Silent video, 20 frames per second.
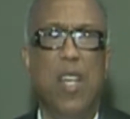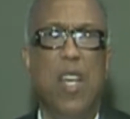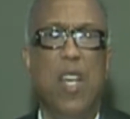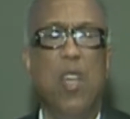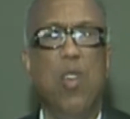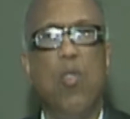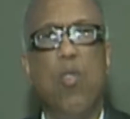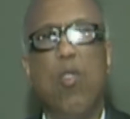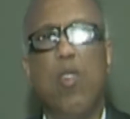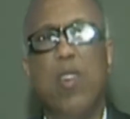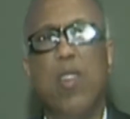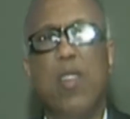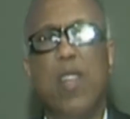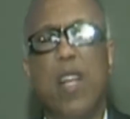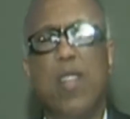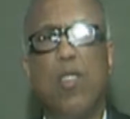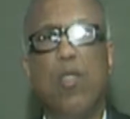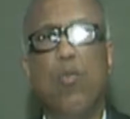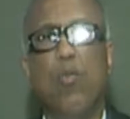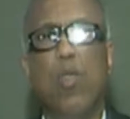in order
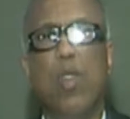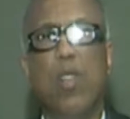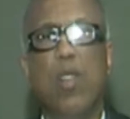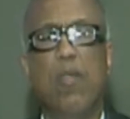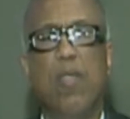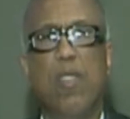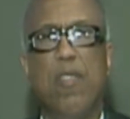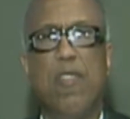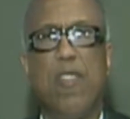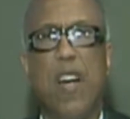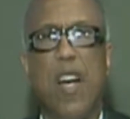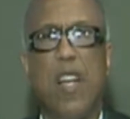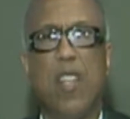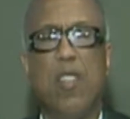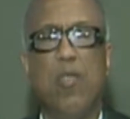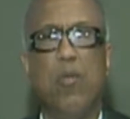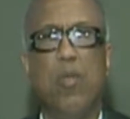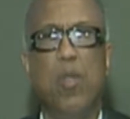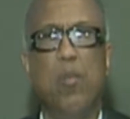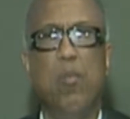that the will of the
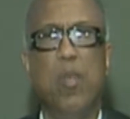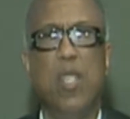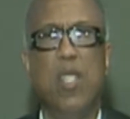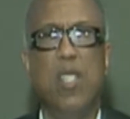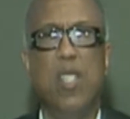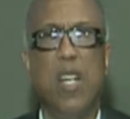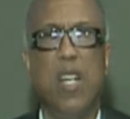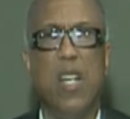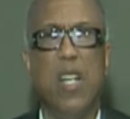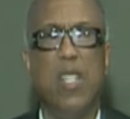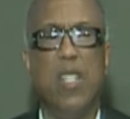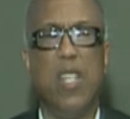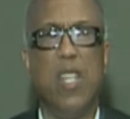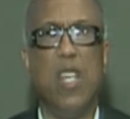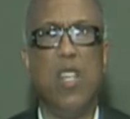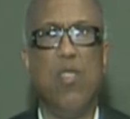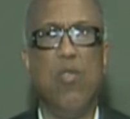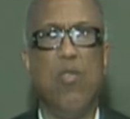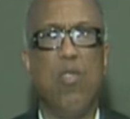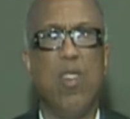Father would be done
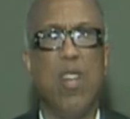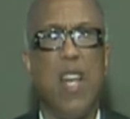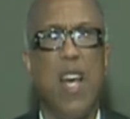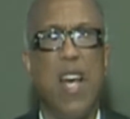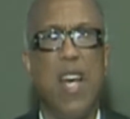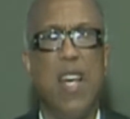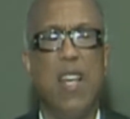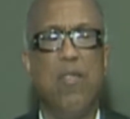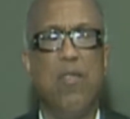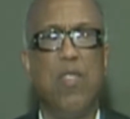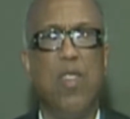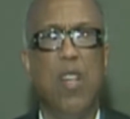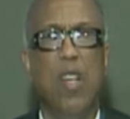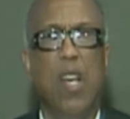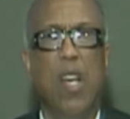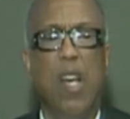in your lives.